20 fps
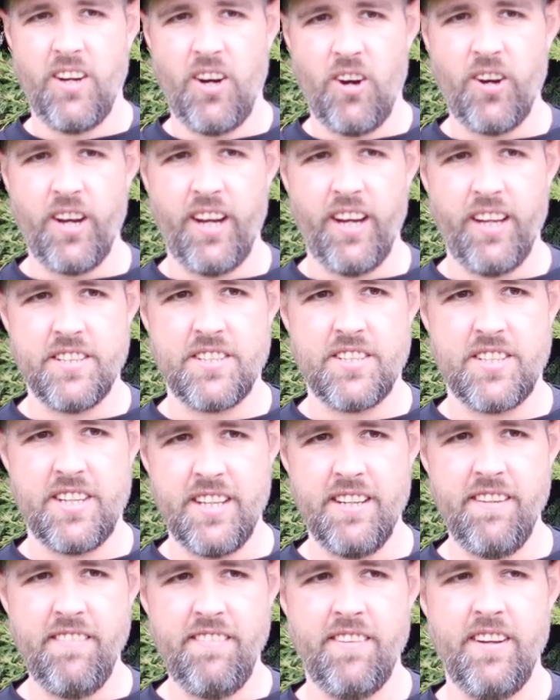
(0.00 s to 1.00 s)
Okay,
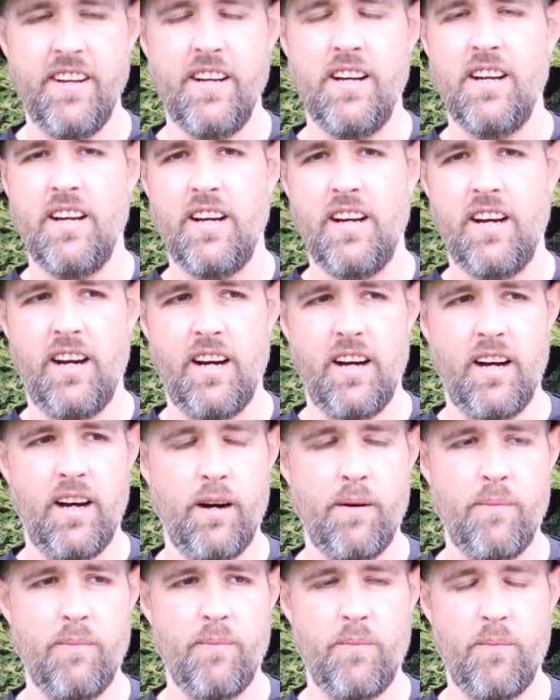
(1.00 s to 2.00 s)
Steve,
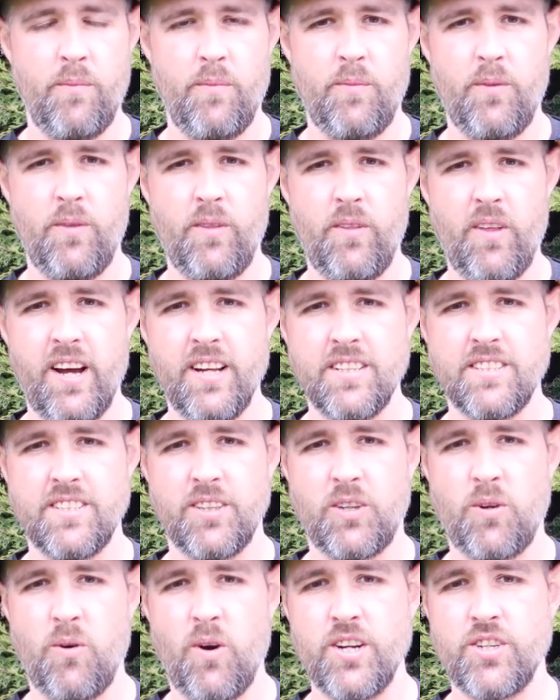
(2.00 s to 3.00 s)
that's a
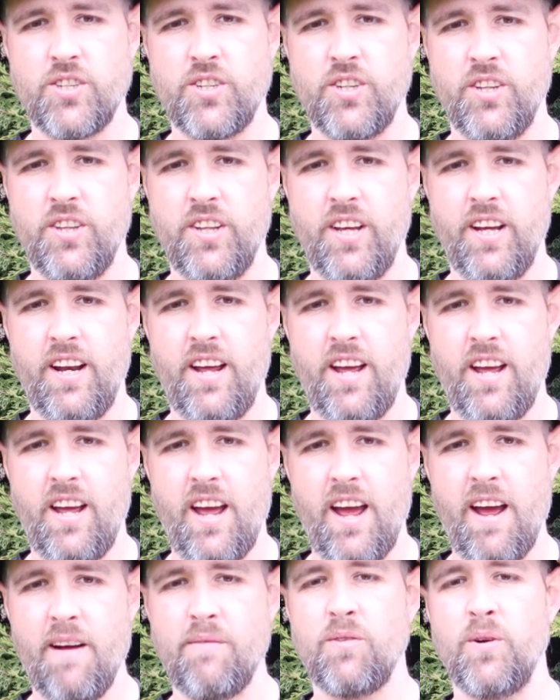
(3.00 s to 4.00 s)
question that
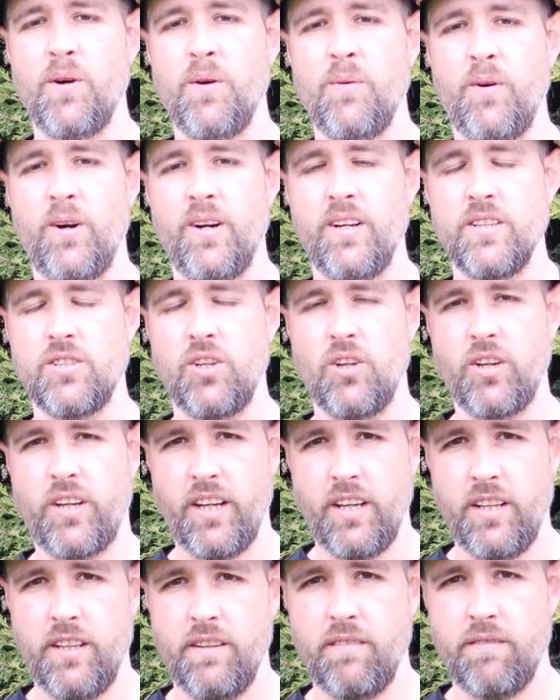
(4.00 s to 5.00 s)
everyone is
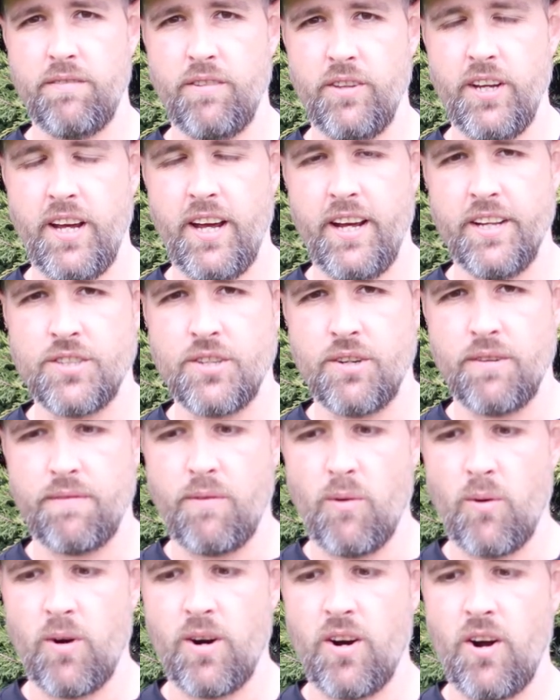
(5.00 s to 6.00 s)
looking for the answer
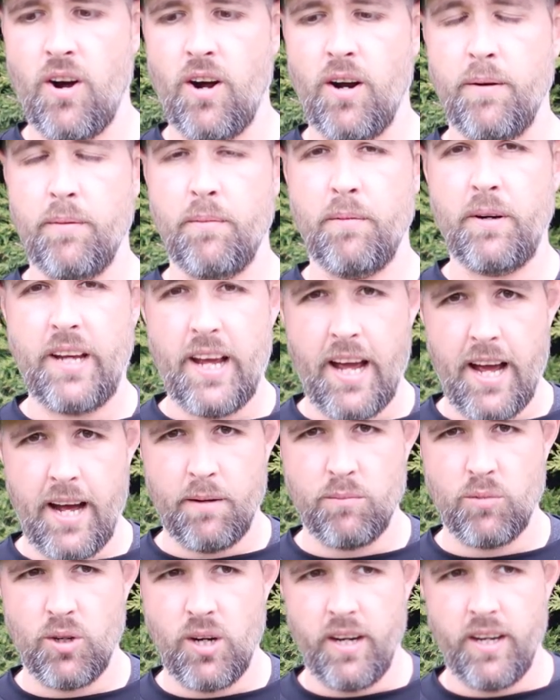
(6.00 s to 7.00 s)
for on
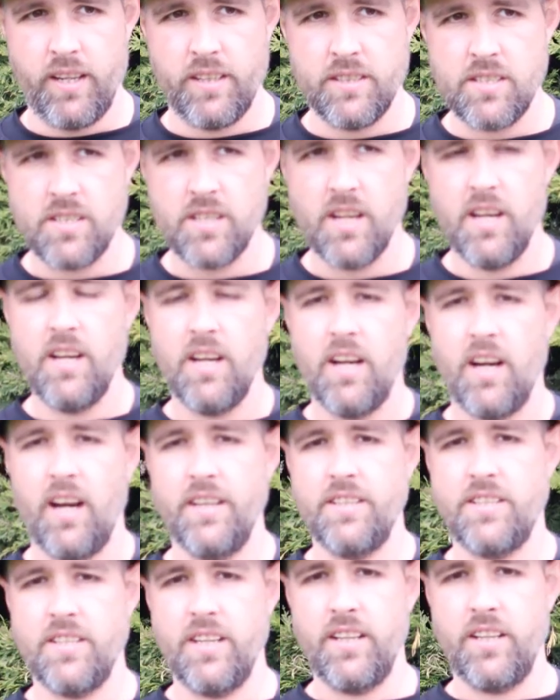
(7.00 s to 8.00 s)
catamarans.
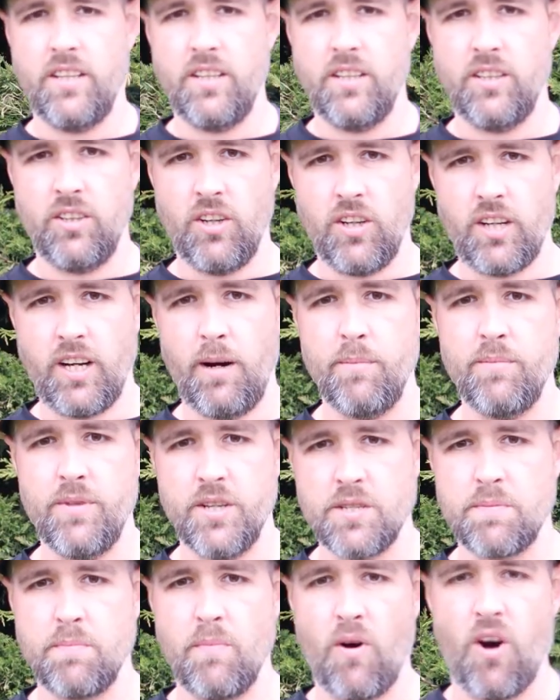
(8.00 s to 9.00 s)
I did look up
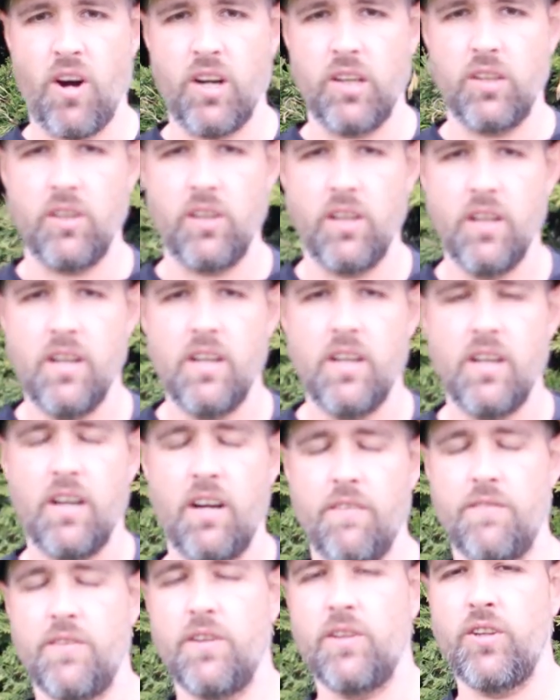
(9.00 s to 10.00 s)
this model
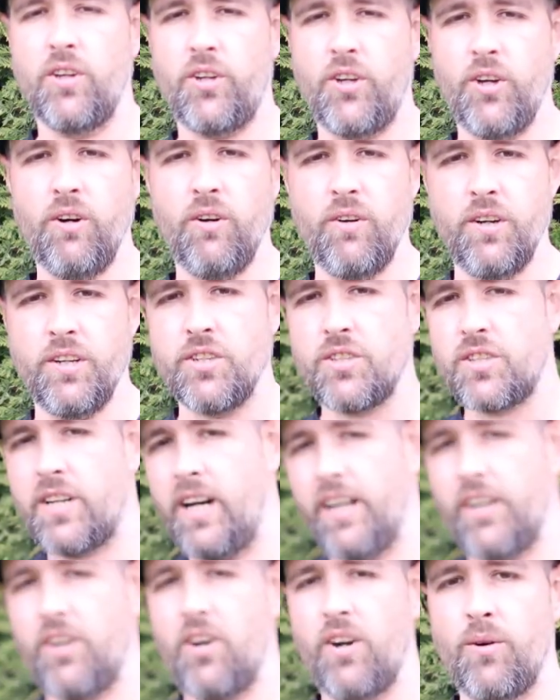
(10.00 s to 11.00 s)
of the Lagoon and just
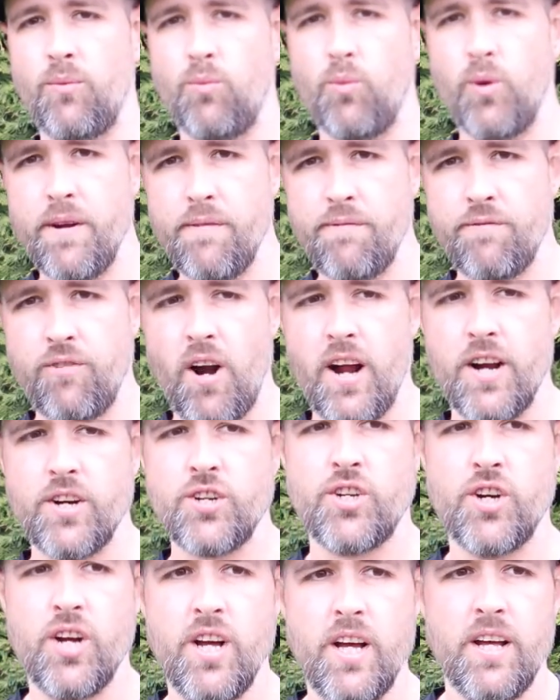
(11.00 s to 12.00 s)
kind of got a
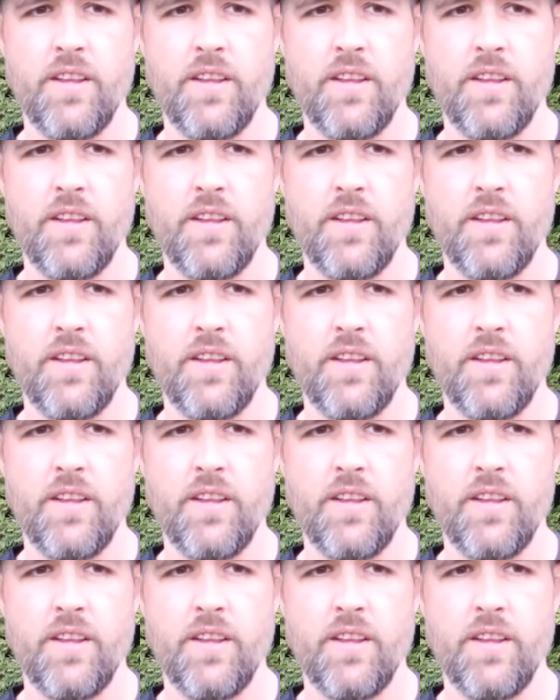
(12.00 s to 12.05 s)
refresh.